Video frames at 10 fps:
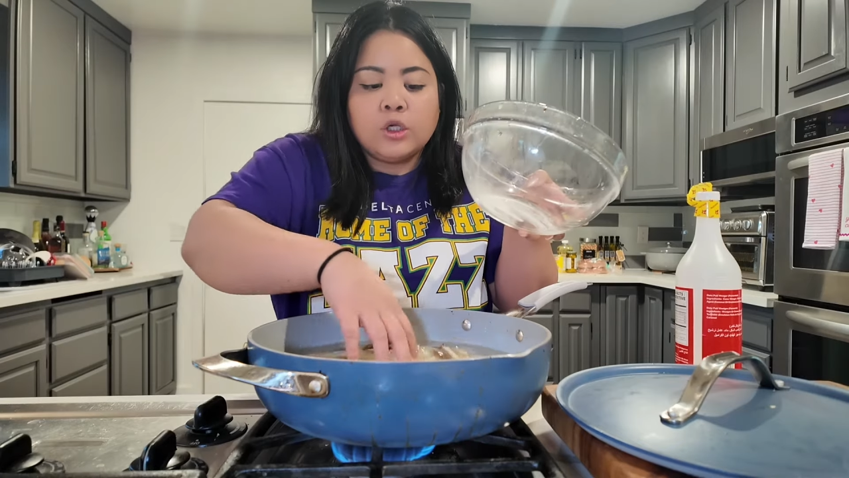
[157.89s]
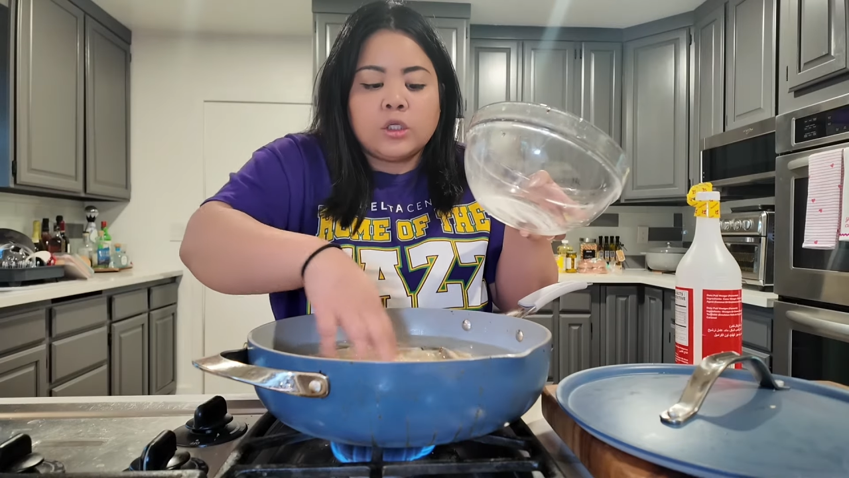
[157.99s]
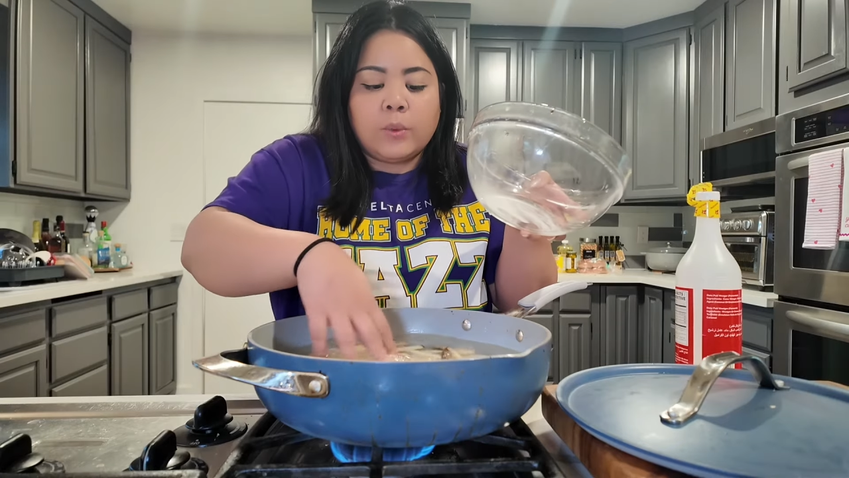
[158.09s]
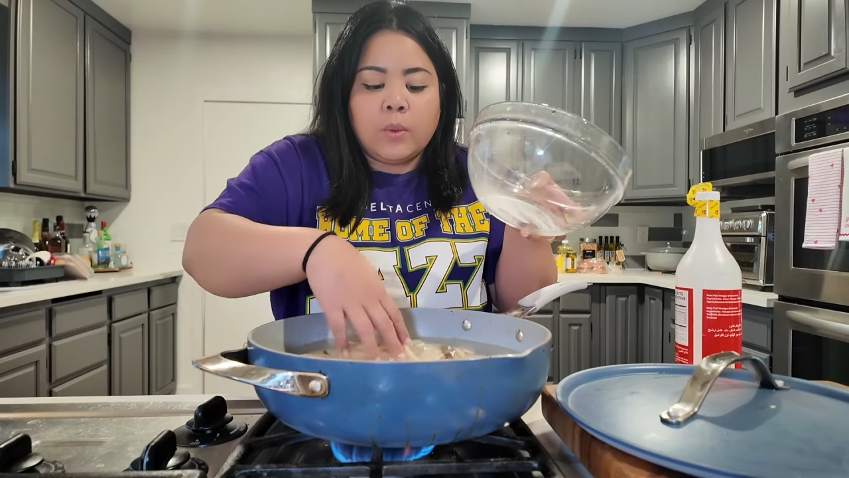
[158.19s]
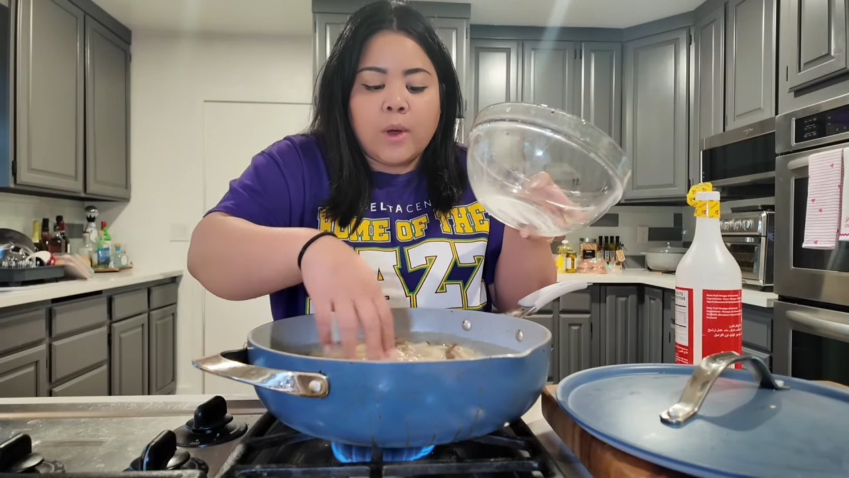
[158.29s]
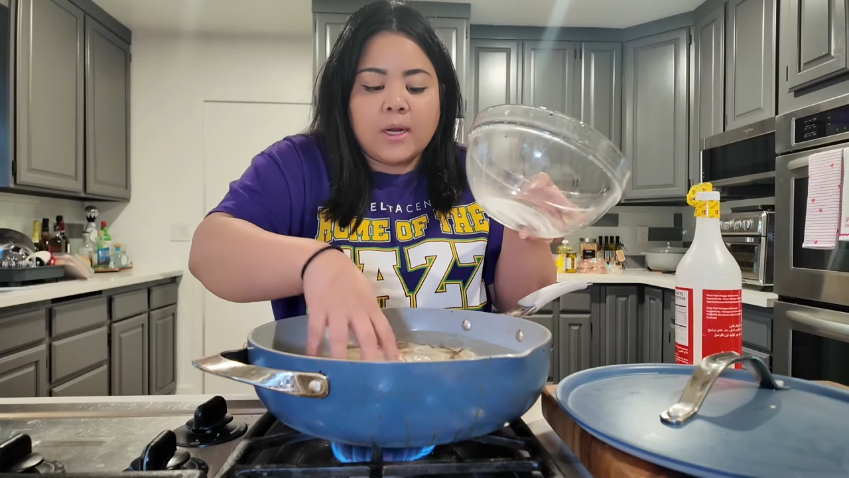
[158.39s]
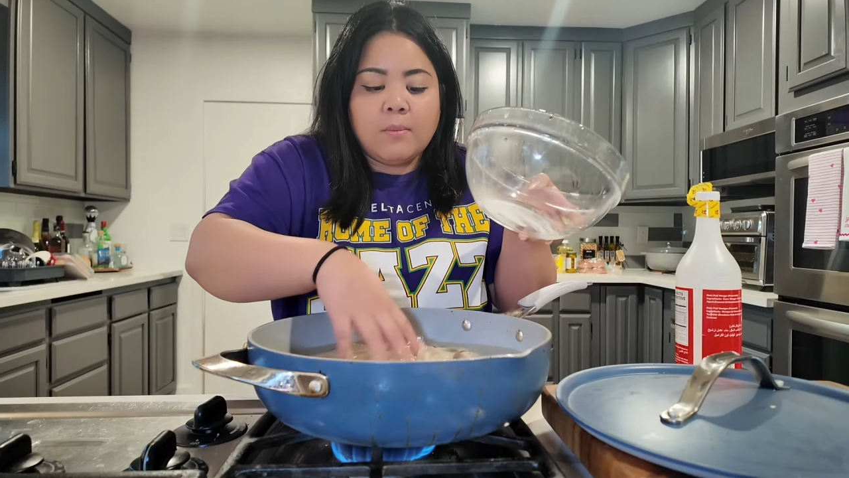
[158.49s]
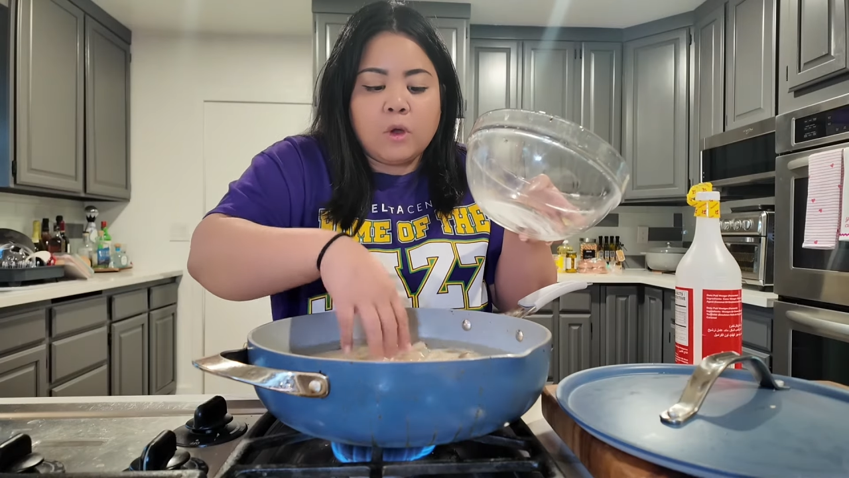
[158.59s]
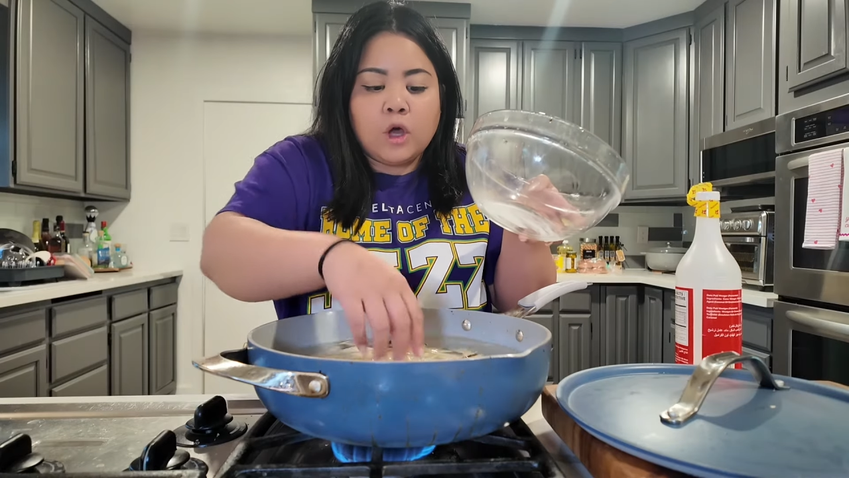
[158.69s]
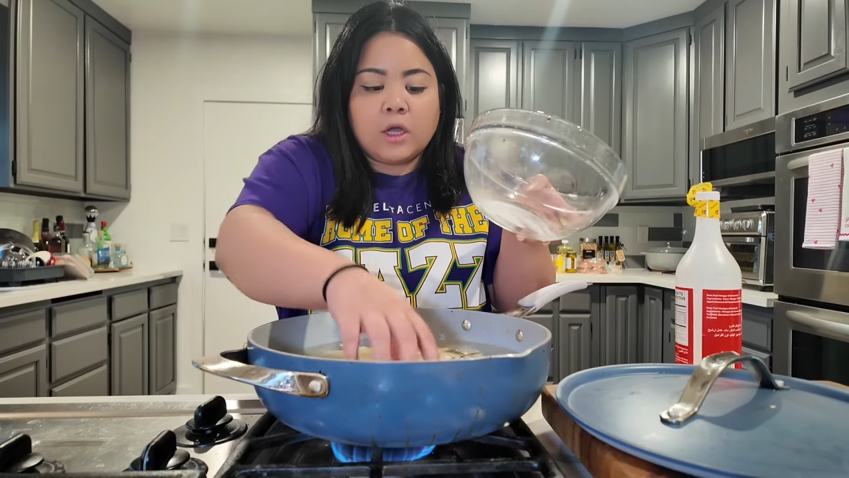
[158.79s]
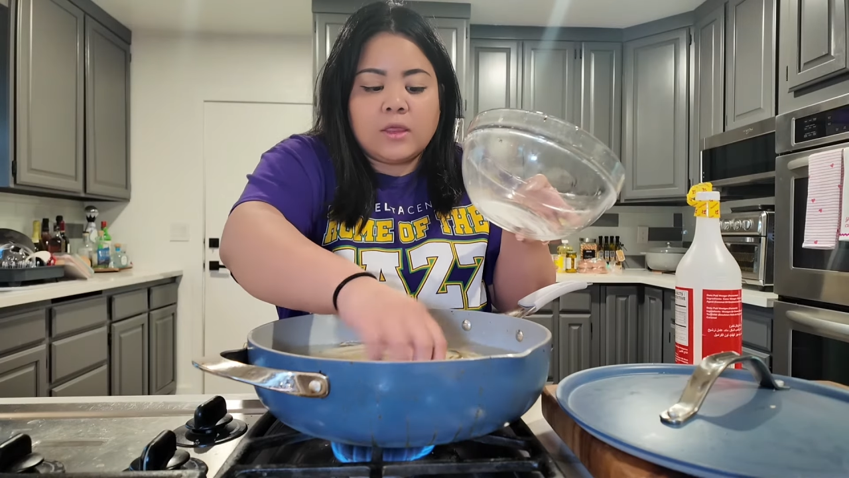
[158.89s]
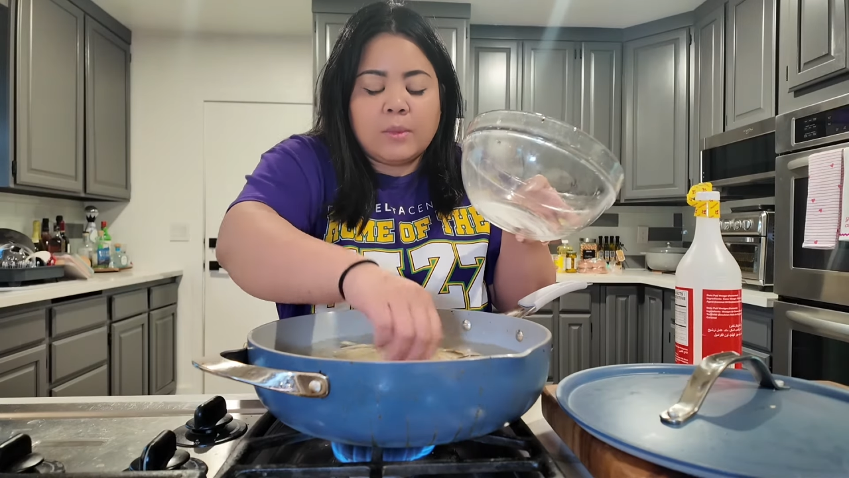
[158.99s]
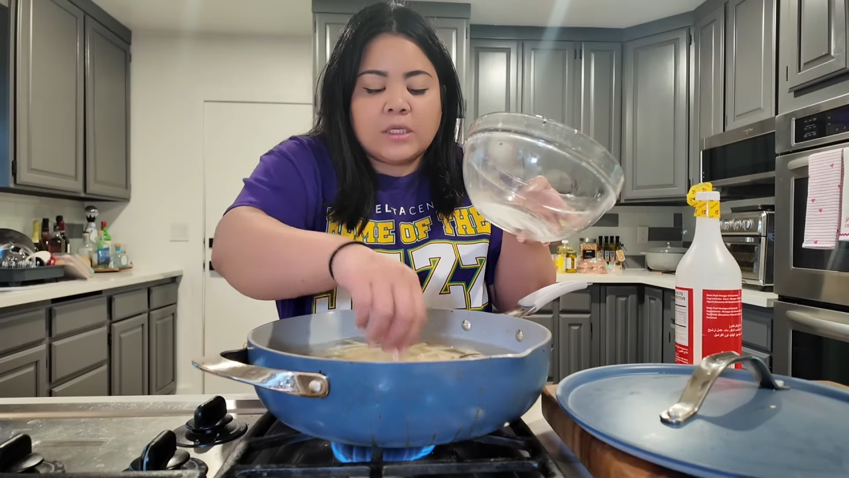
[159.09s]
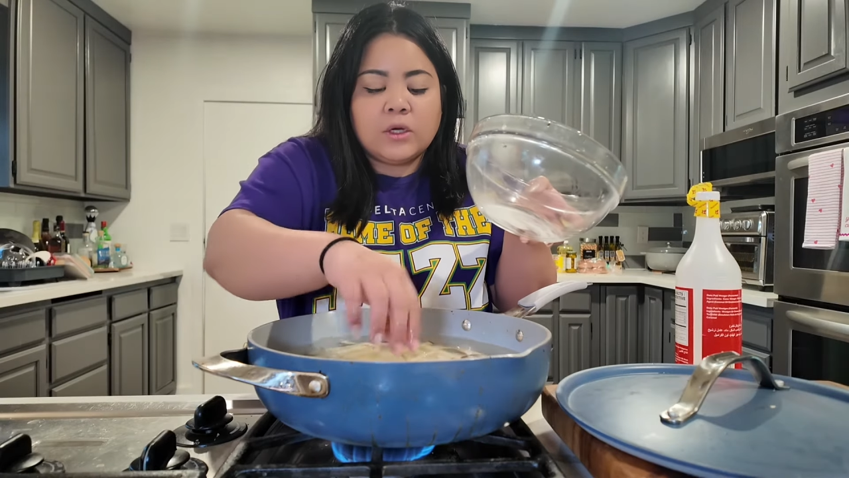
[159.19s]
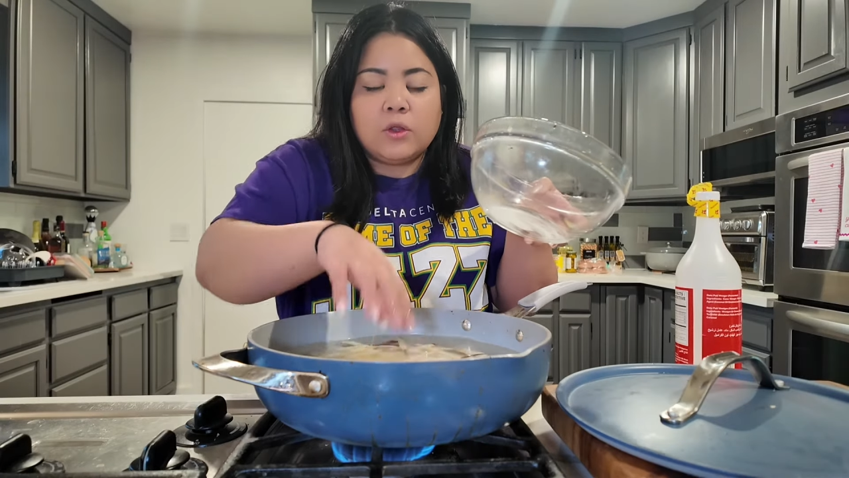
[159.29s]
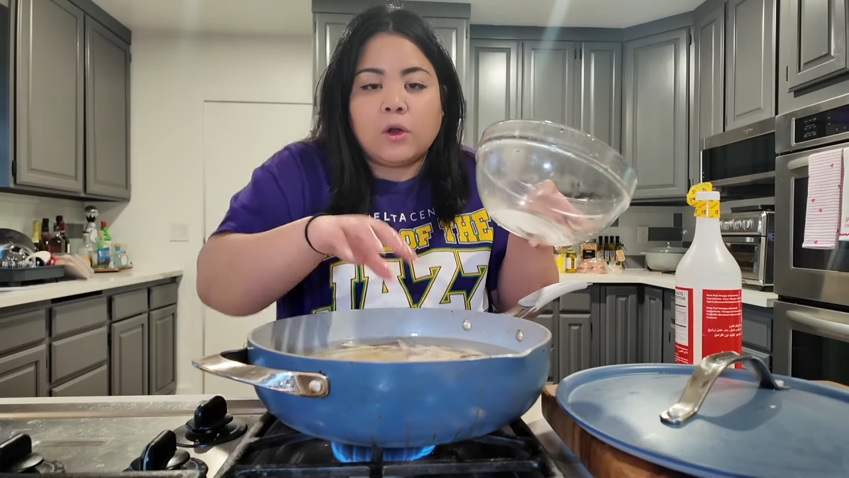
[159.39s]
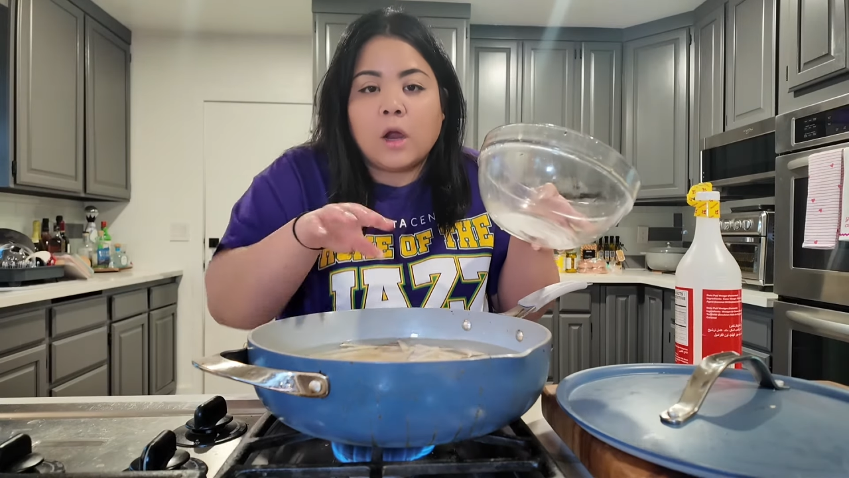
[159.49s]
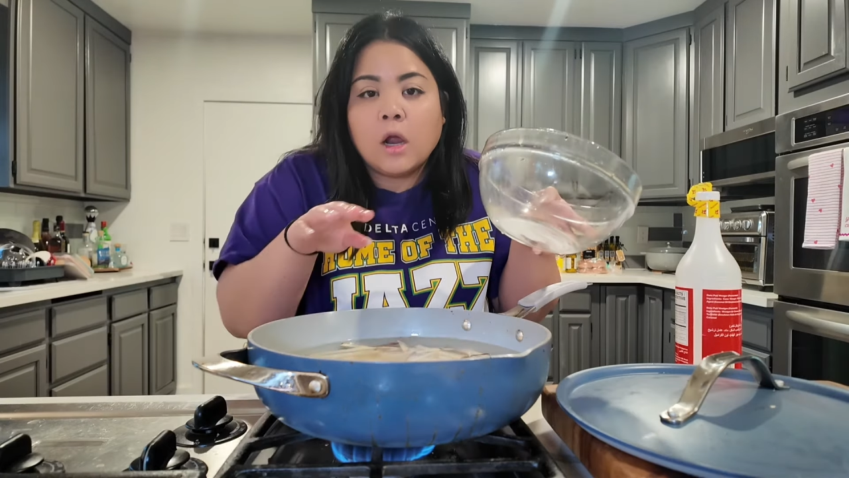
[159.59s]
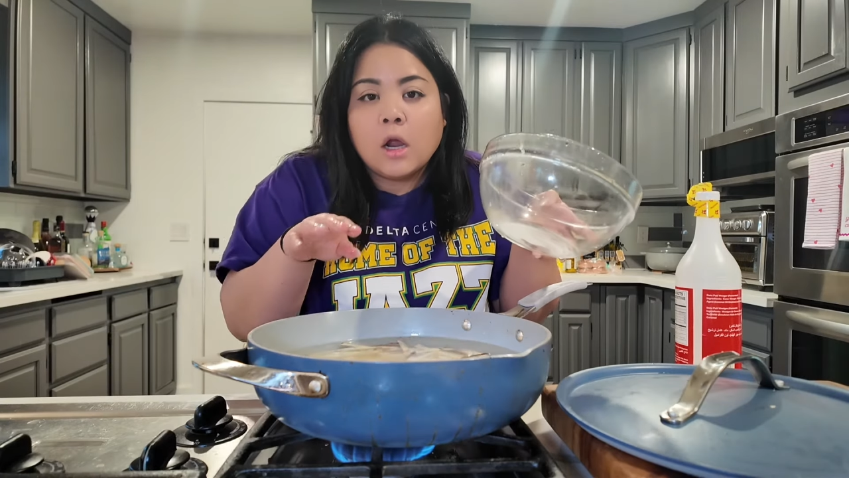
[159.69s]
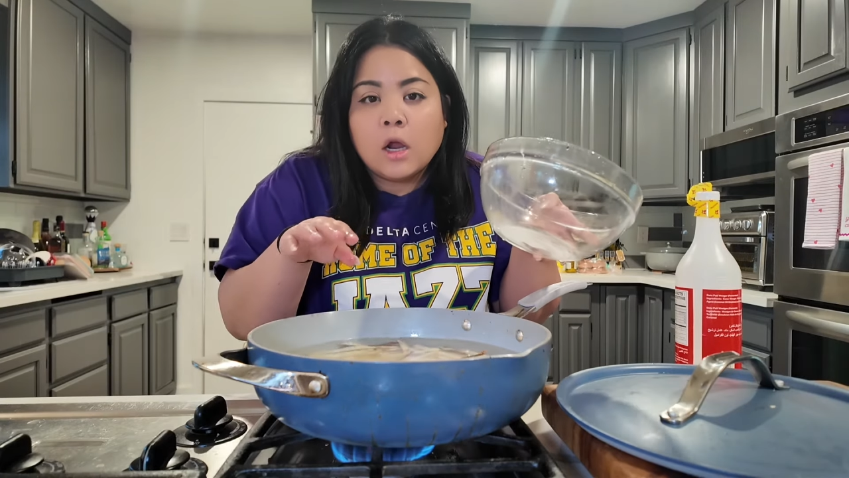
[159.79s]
So we want to cook them until they're